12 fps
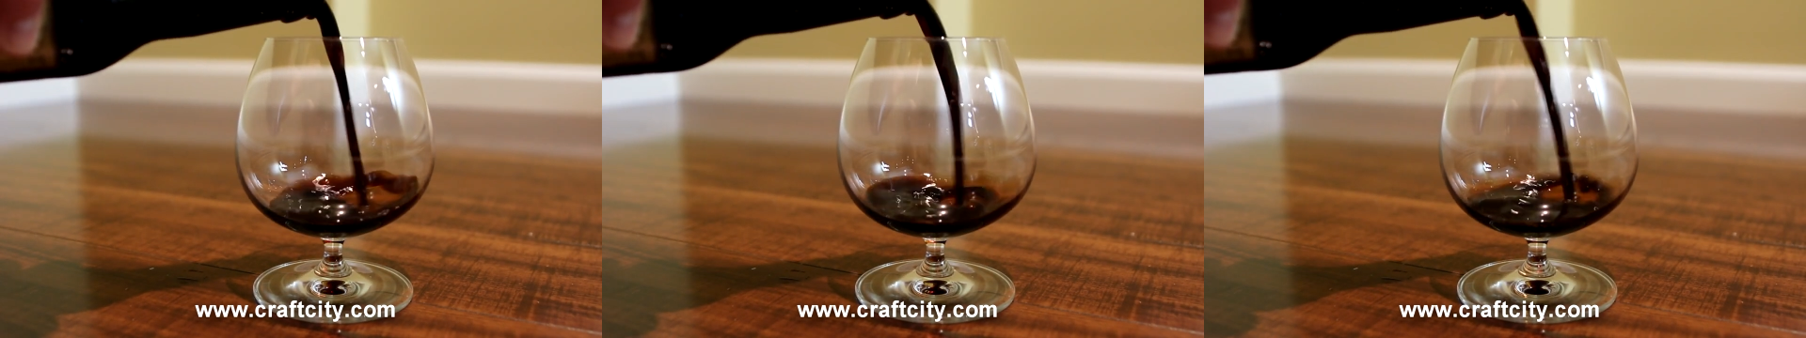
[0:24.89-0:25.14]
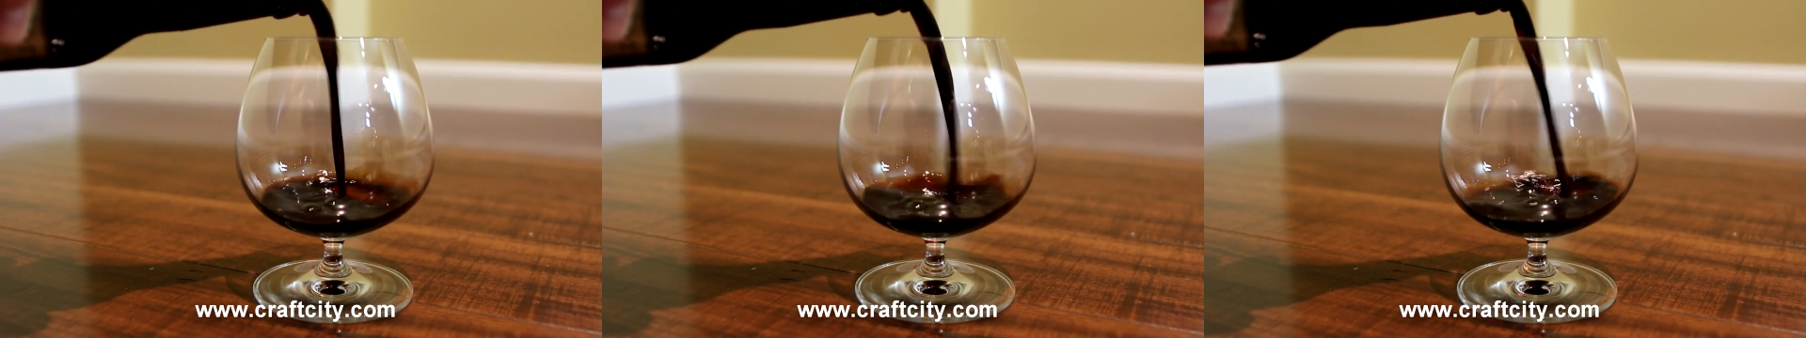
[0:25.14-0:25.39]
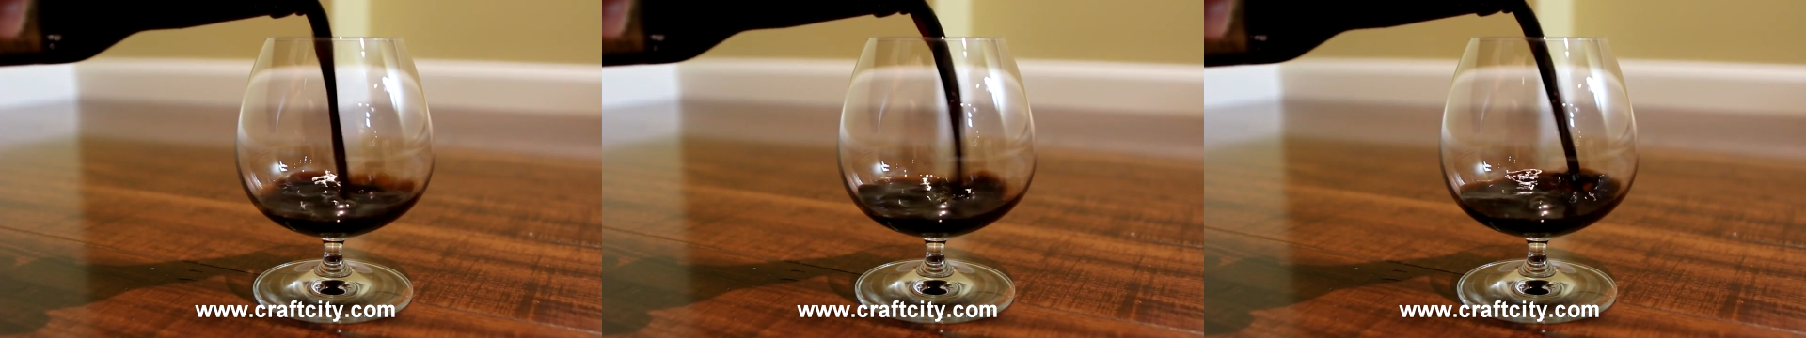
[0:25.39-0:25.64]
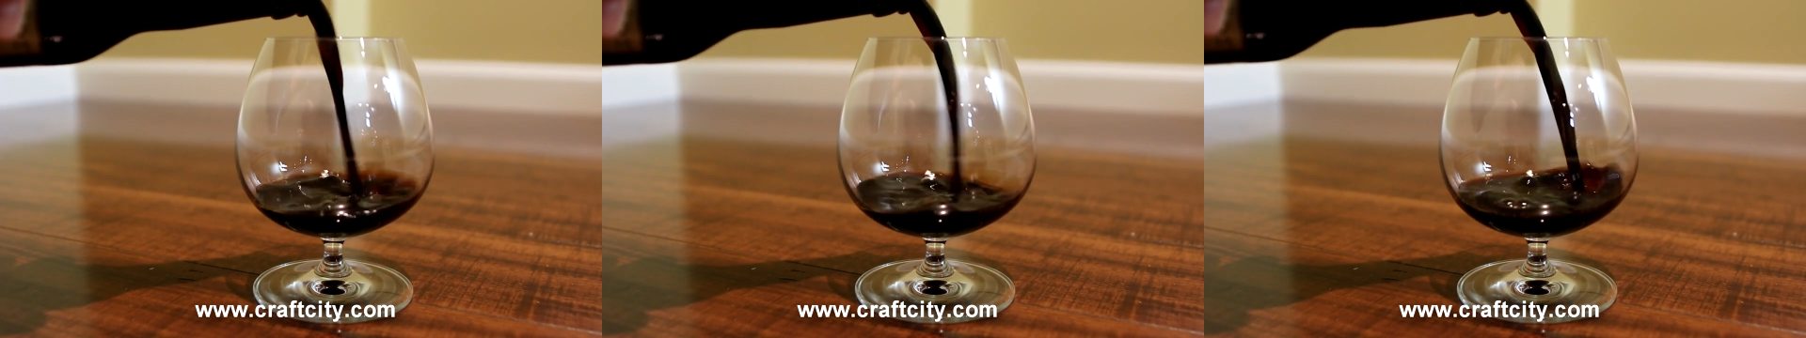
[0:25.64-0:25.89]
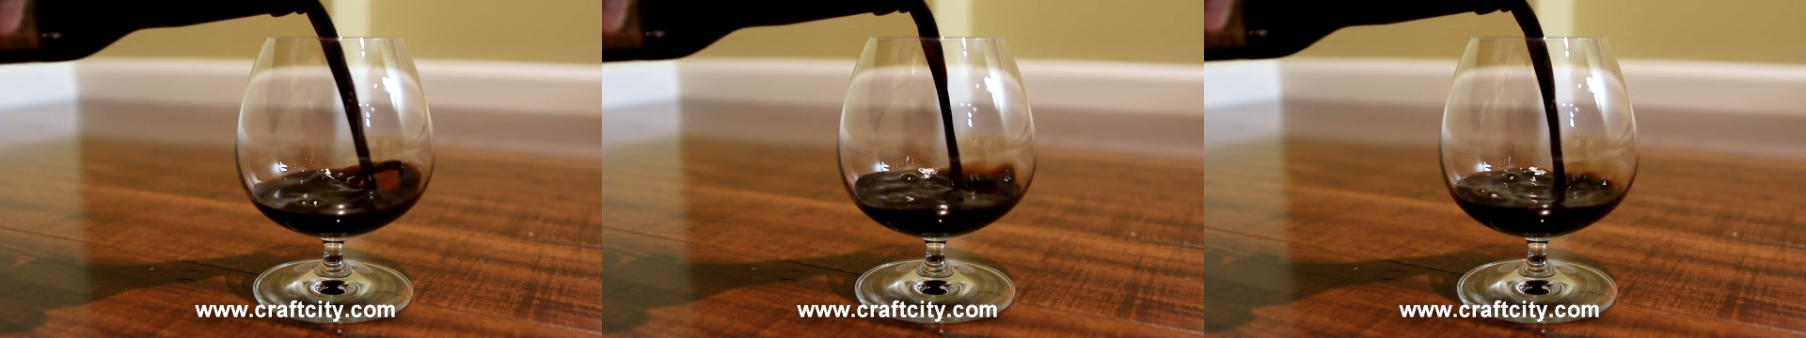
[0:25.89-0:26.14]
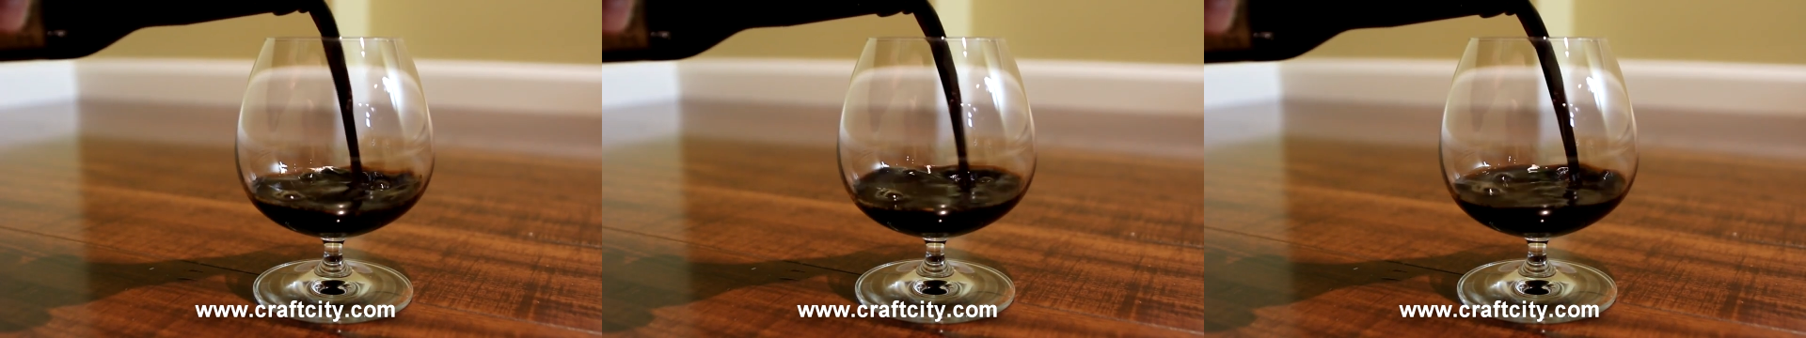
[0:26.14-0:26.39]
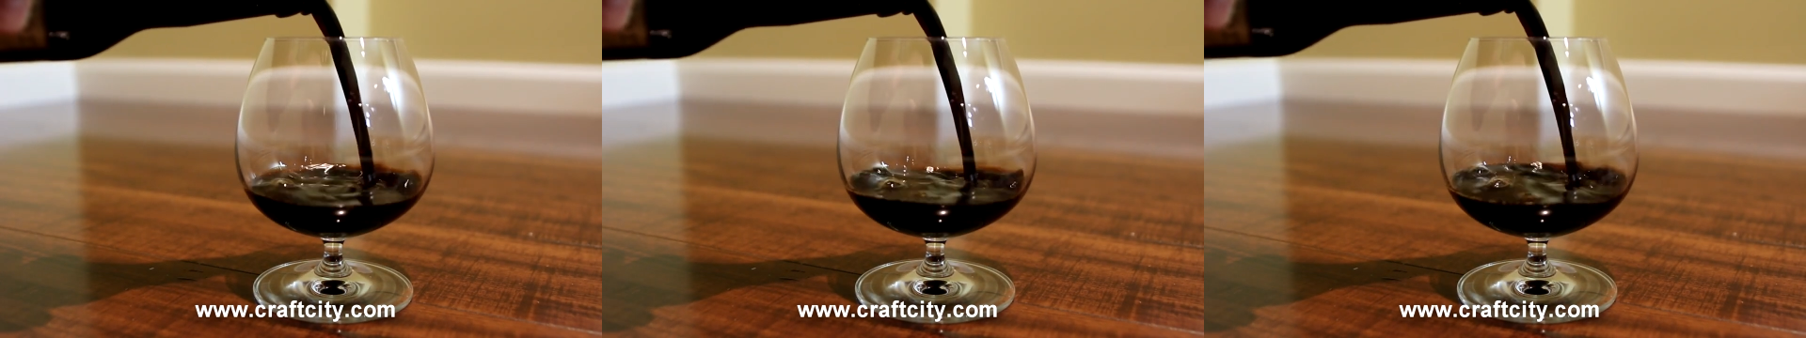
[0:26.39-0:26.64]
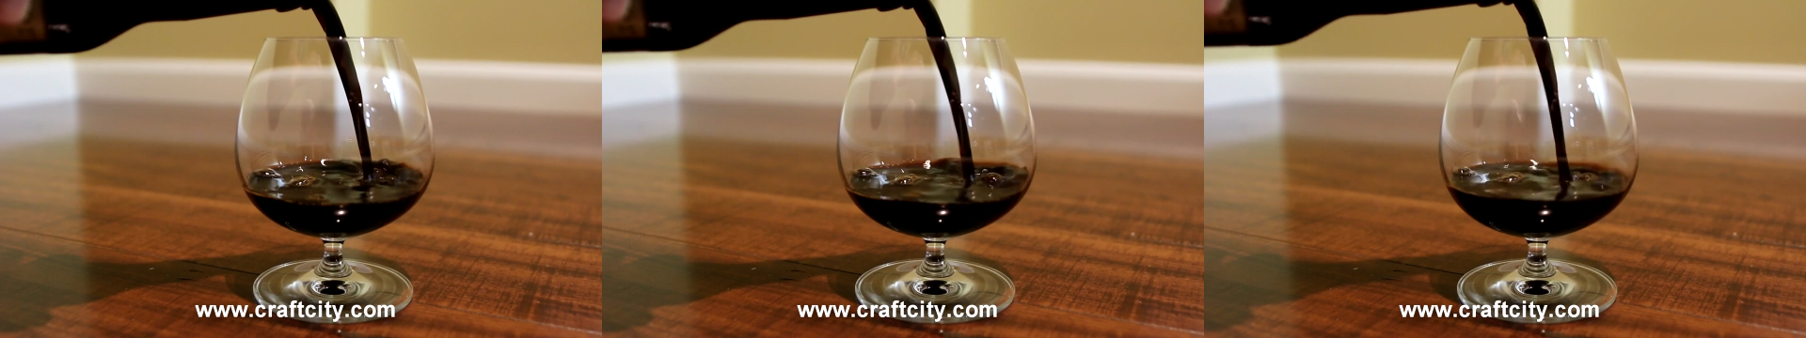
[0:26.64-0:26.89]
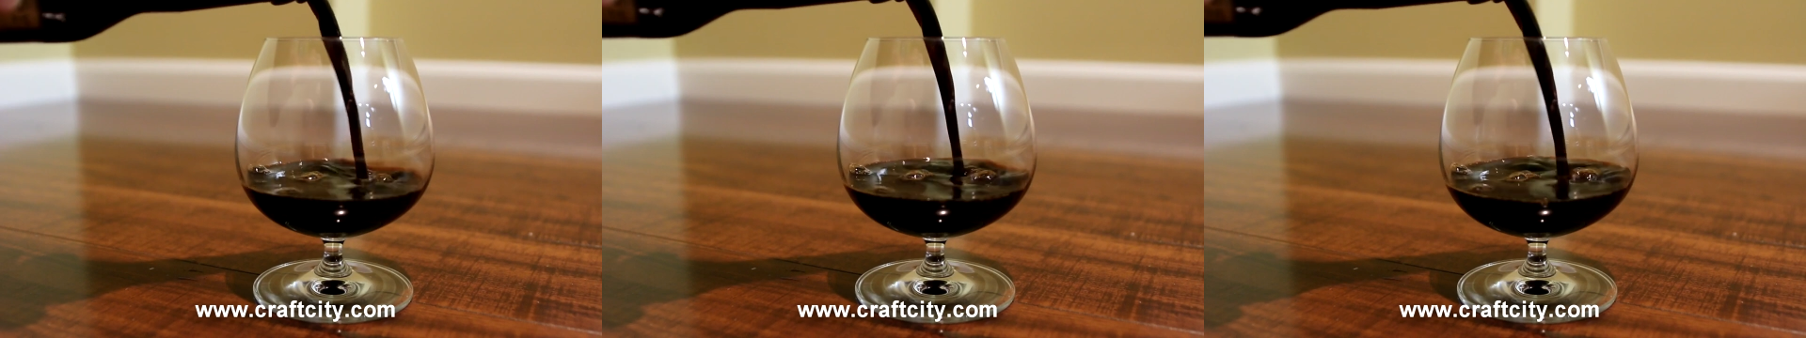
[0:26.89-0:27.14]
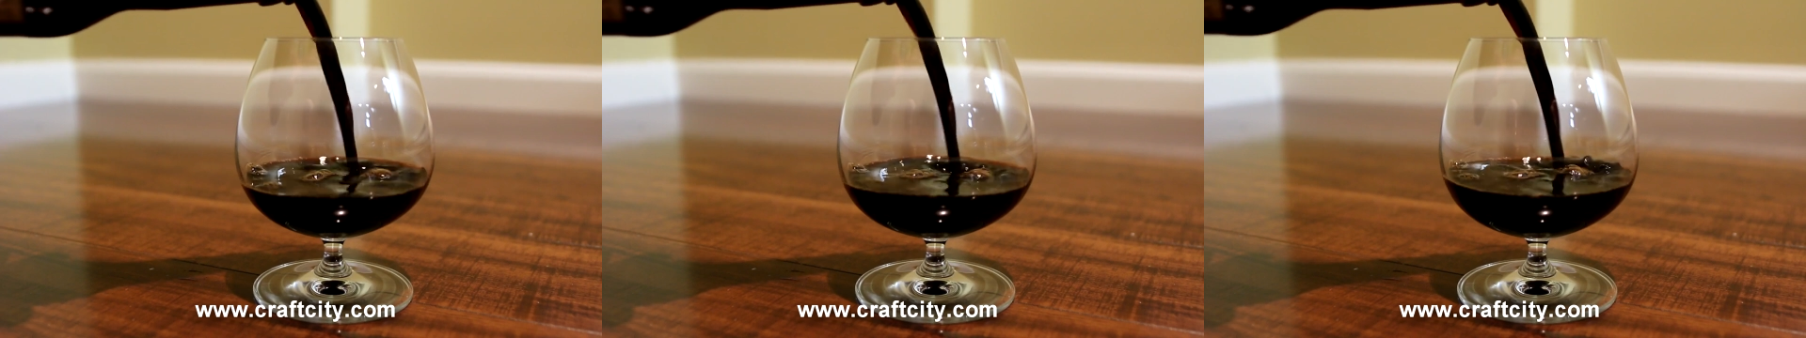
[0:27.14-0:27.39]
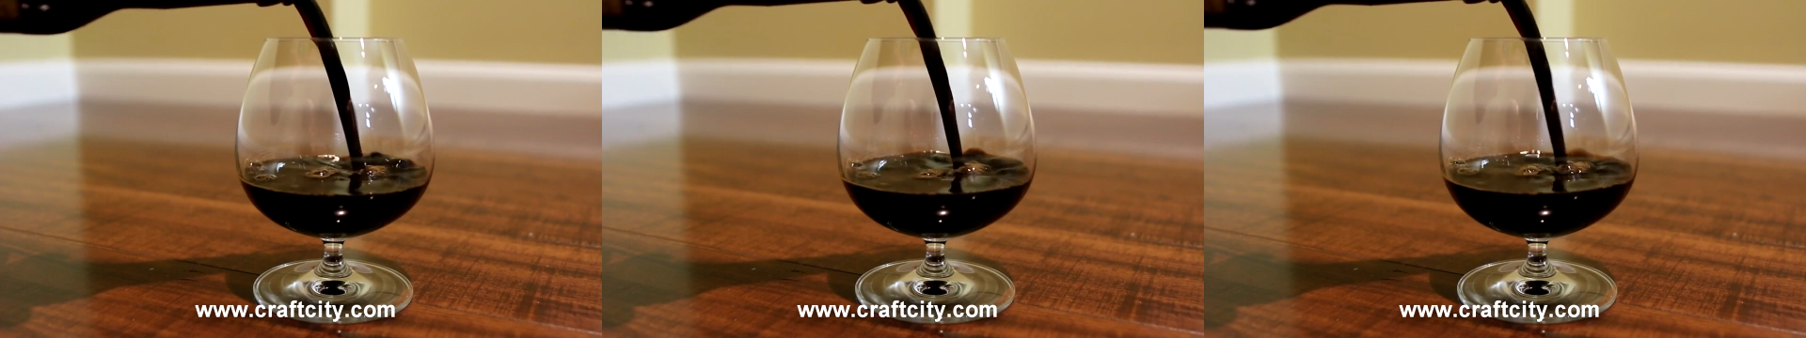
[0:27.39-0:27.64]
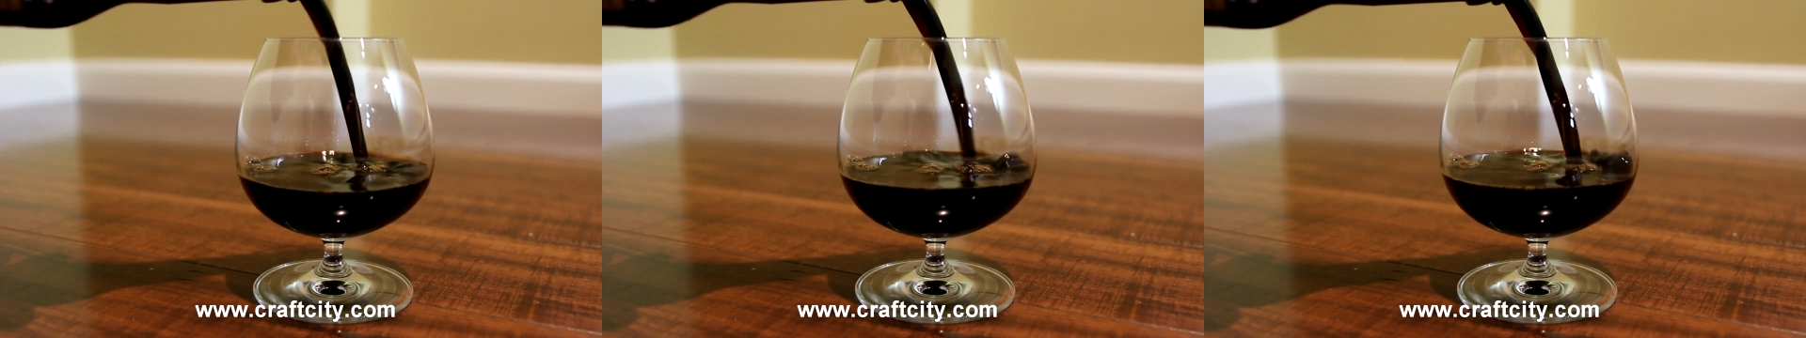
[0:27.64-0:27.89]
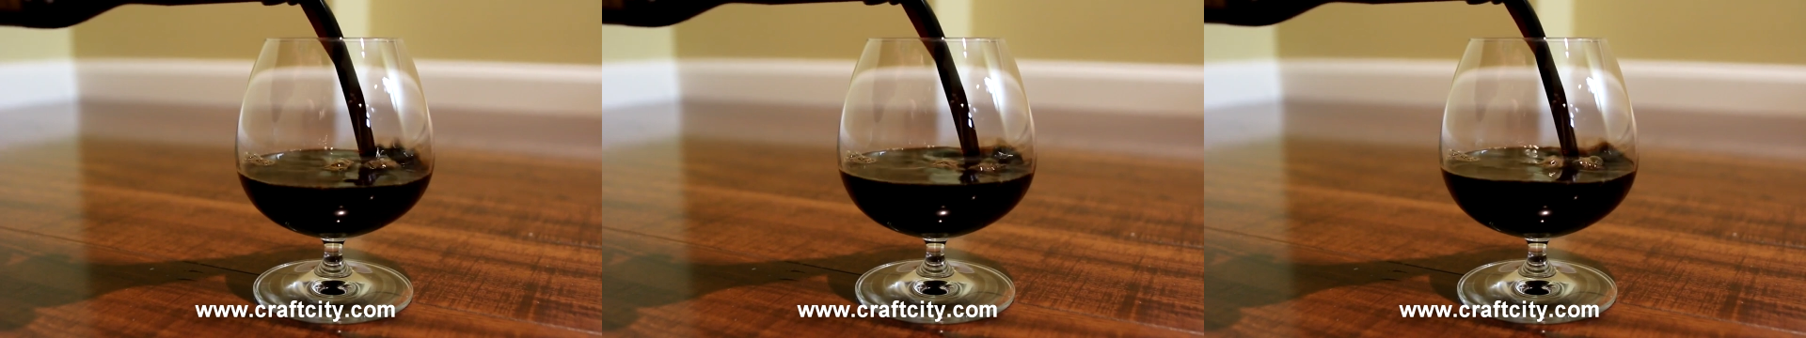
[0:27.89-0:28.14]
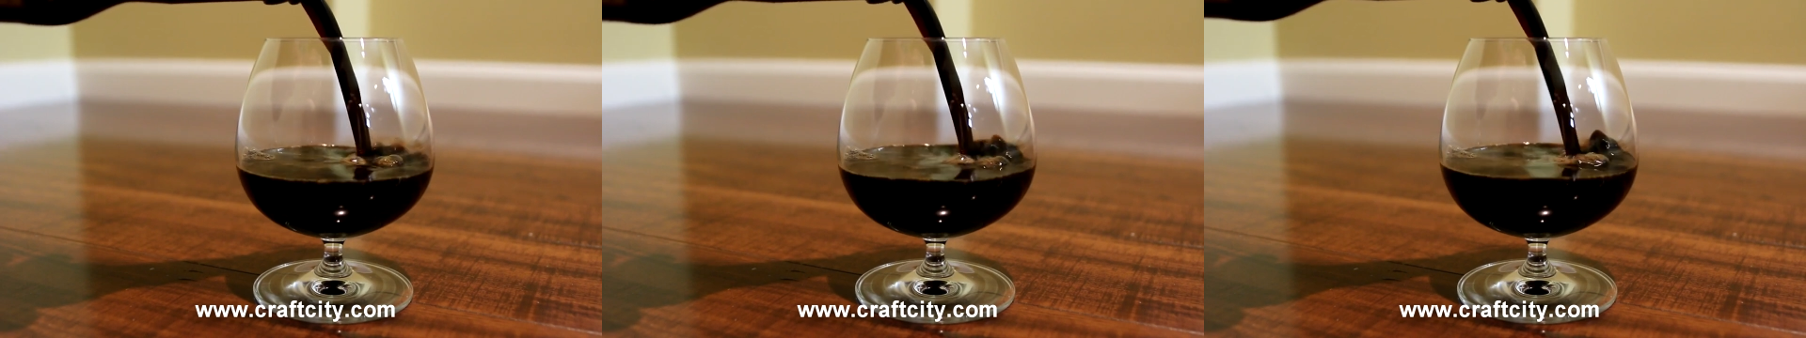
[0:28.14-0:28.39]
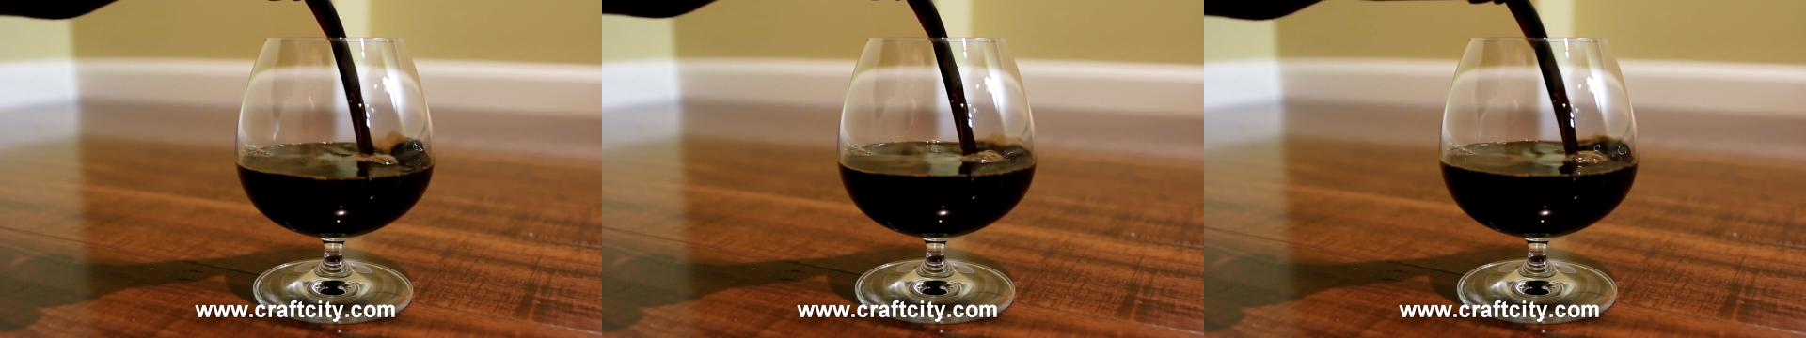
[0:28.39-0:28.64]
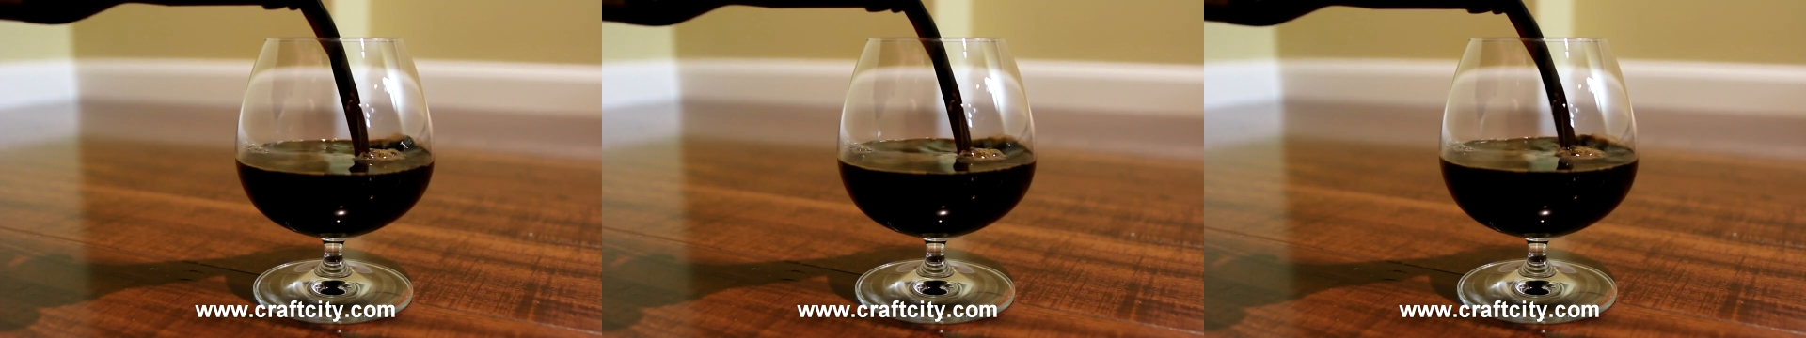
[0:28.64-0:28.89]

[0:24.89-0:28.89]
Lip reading: [unreadable: no face in view]